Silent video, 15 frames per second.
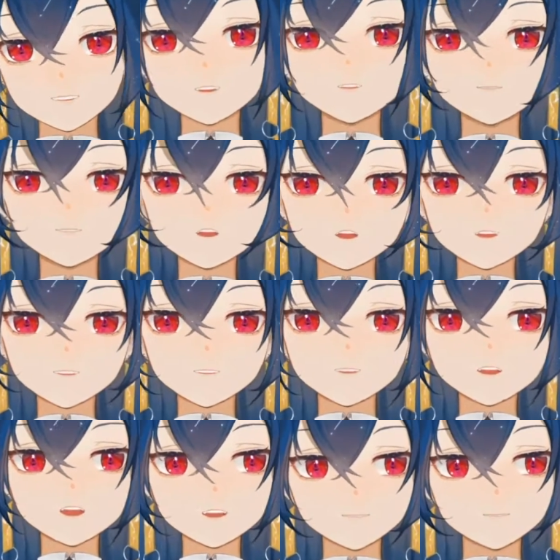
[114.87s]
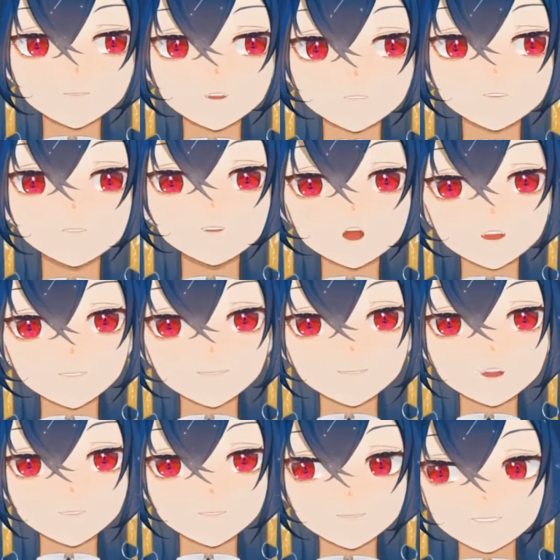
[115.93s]
It's fun. It's fun with friends. I
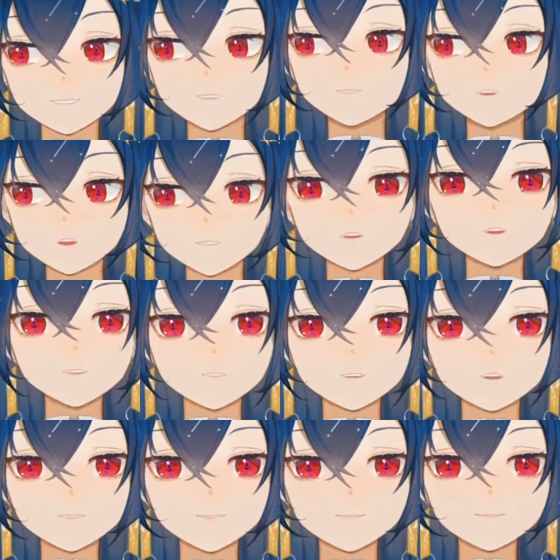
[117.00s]
would say it's really fun with friends.